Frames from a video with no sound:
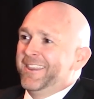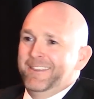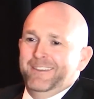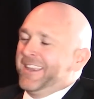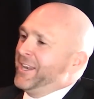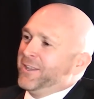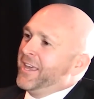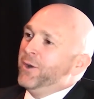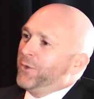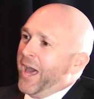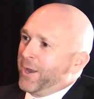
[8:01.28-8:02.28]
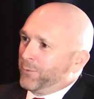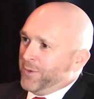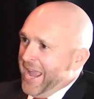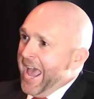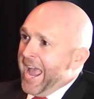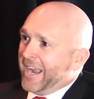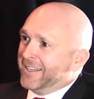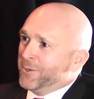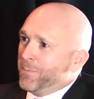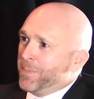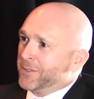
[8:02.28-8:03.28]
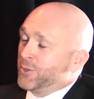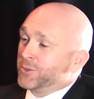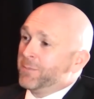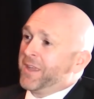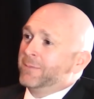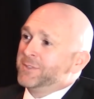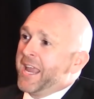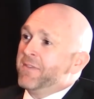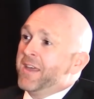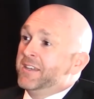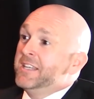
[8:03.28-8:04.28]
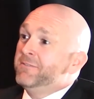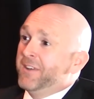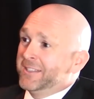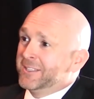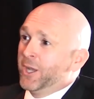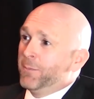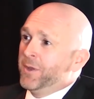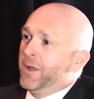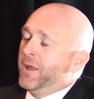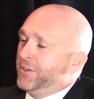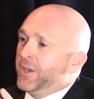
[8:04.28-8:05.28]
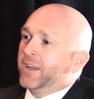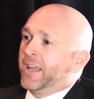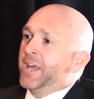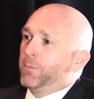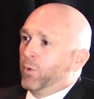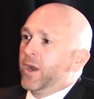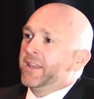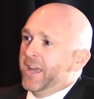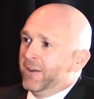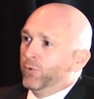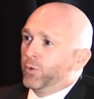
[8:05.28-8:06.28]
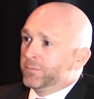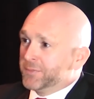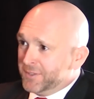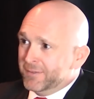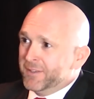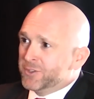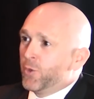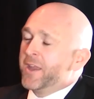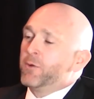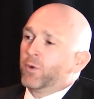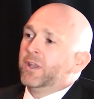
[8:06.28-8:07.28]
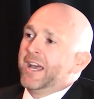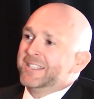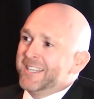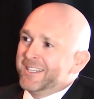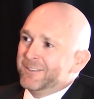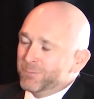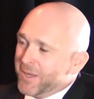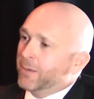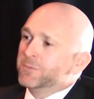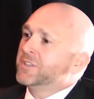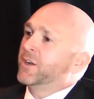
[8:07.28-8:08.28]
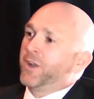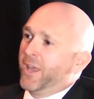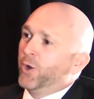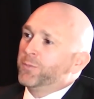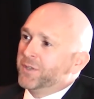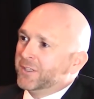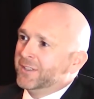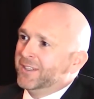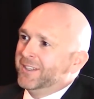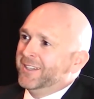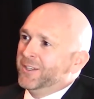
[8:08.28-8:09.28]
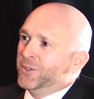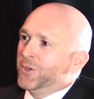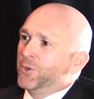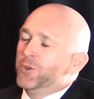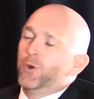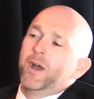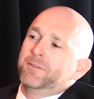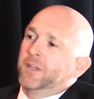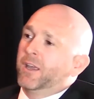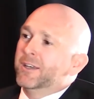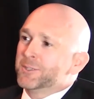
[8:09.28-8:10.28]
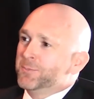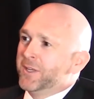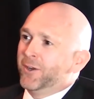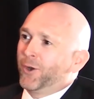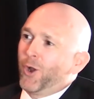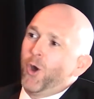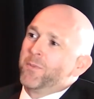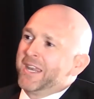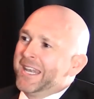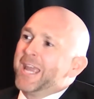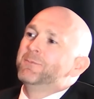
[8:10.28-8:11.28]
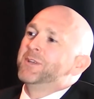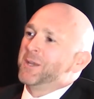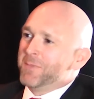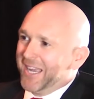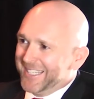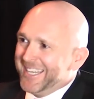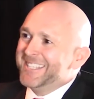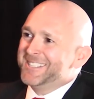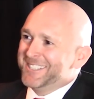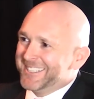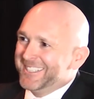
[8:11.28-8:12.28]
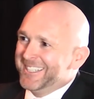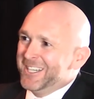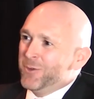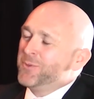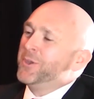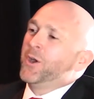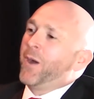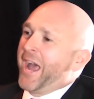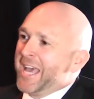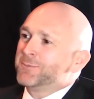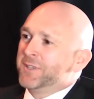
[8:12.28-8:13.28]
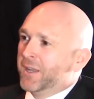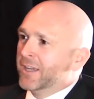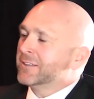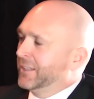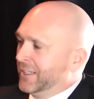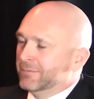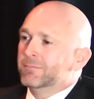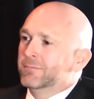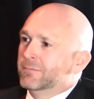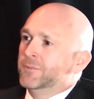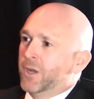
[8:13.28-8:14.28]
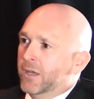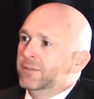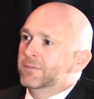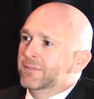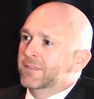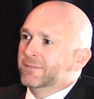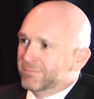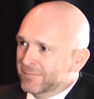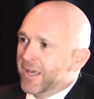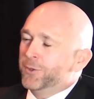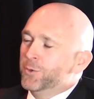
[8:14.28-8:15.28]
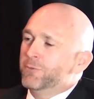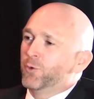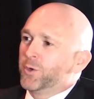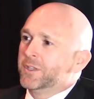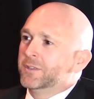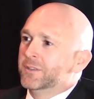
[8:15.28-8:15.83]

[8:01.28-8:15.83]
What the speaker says: they don't know how to react. So sometimes they have that defense up. You got to kind of break that for them so they realize that, man, I'm just here to help you. You don't have to cuss me or call me a name to get my attention. Ask me nicely and, I'll do it for you.